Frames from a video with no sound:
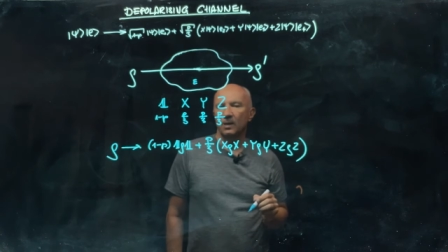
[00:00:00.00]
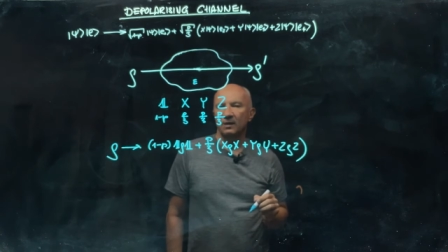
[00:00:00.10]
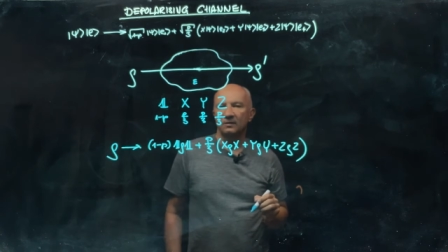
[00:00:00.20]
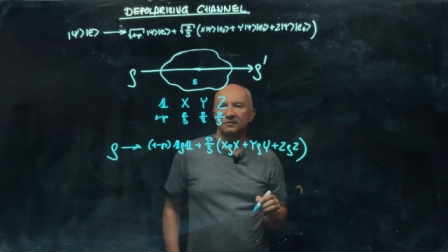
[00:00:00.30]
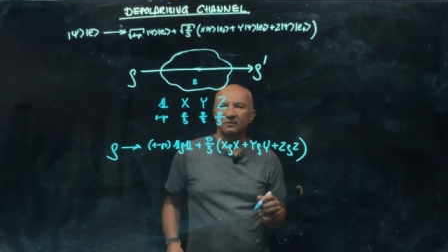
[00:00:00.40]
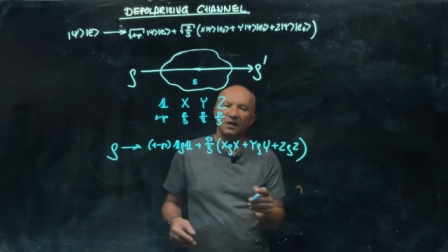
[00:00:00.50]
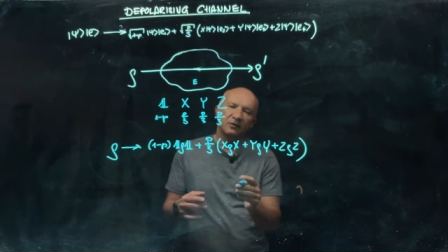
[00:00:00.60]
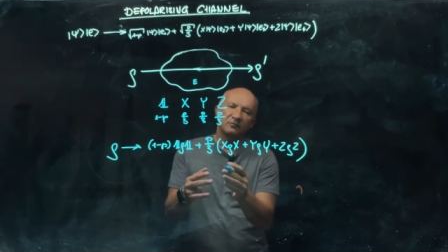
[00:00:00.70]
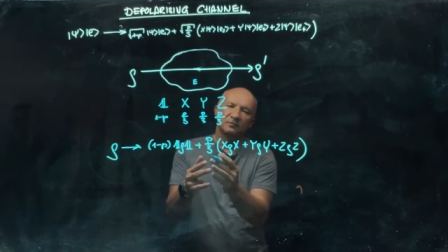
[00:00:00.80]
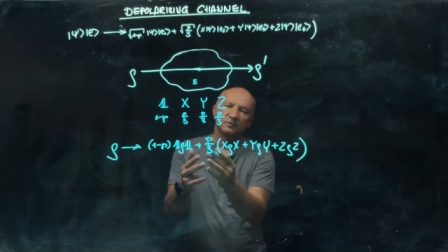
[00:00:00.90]
So
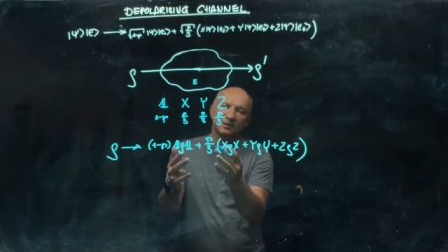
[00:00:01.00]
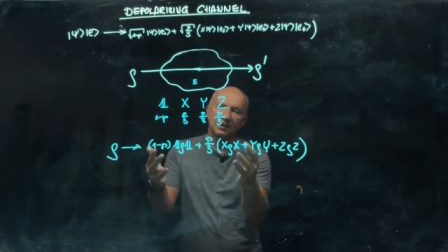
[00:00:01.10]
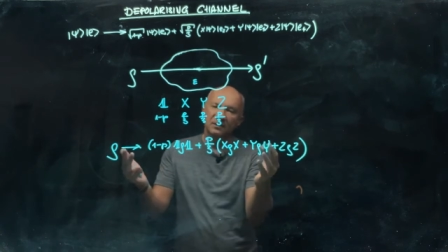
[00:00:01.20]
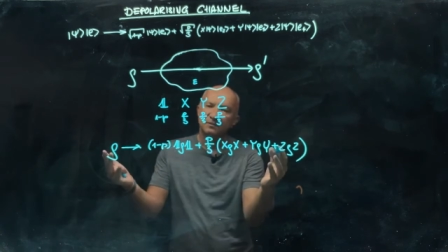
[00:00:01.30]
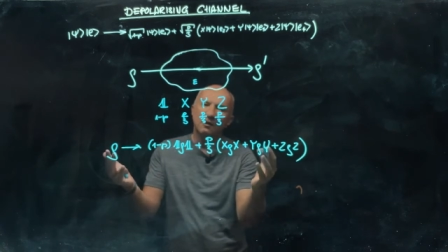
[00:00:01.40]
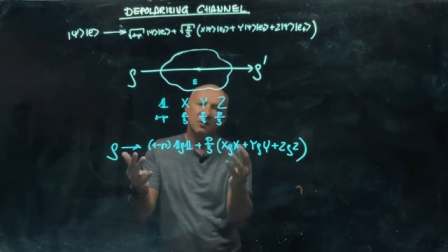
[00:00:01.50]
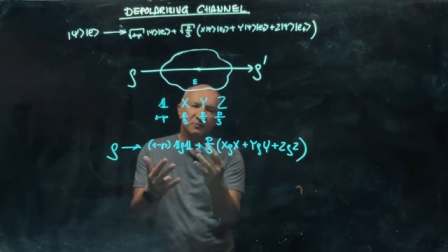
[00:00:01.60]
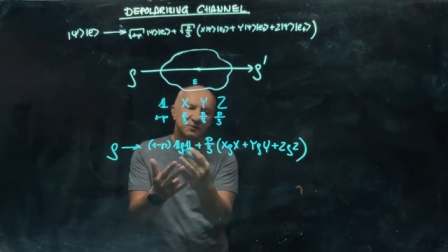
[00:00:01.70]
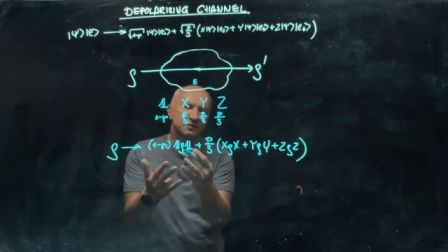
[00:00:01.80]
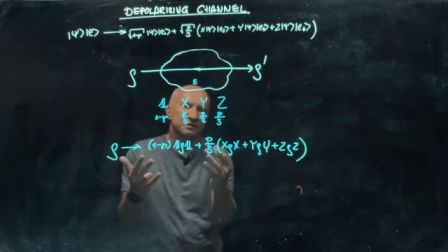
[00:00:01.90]
now it's
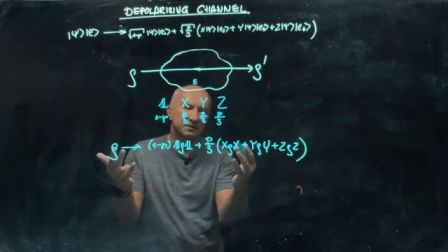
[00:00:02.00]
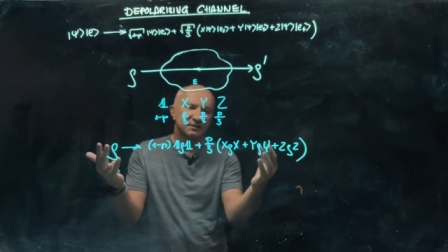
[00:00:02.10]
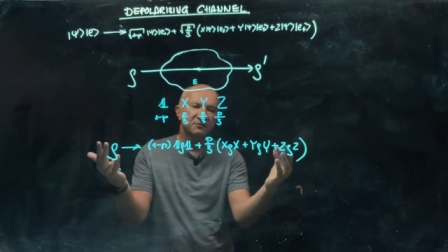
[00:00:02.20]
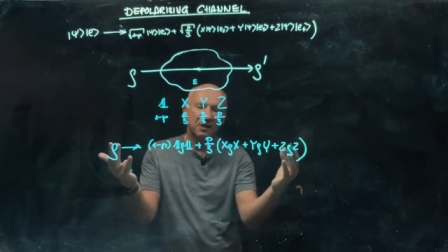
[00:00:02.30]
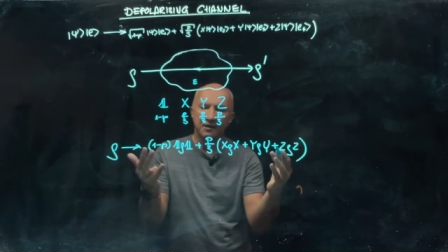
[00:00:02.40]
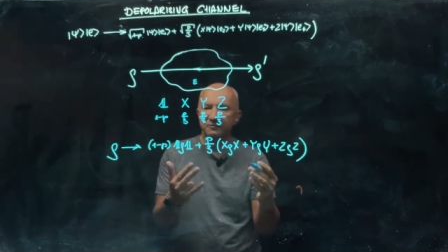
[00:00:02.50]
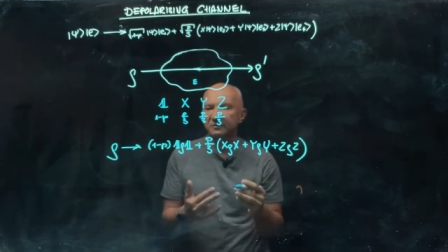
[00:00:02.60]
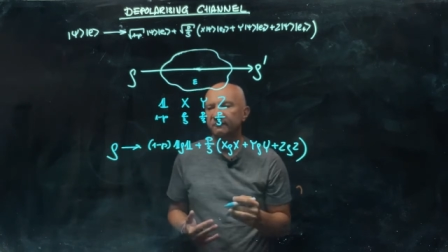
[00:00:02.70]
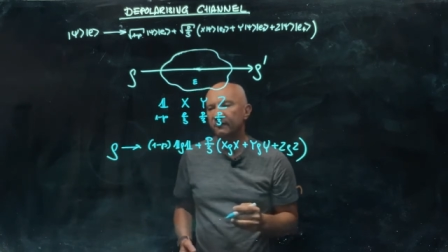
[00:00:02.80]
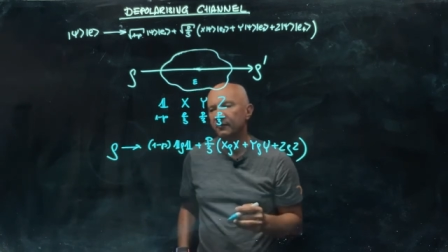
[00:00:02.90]
almost in the Kraus
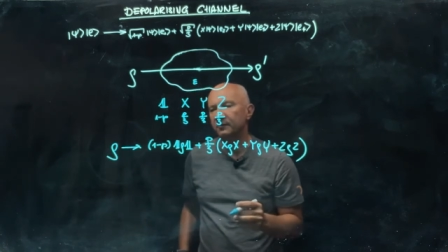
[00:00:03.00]
form,